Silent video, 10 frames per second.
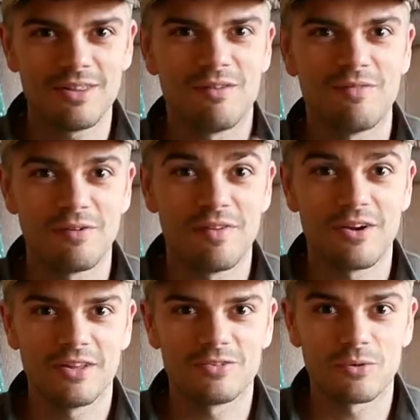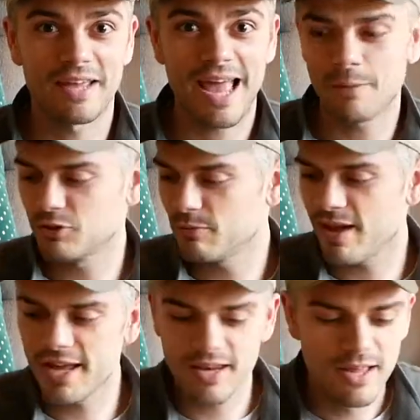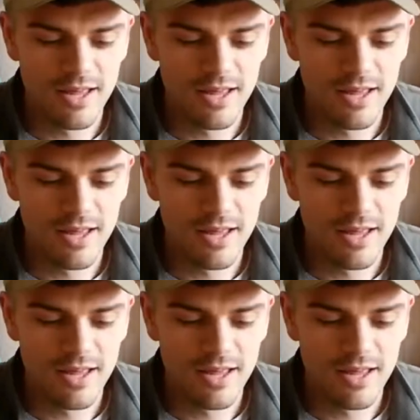They feel very sort of captured by it.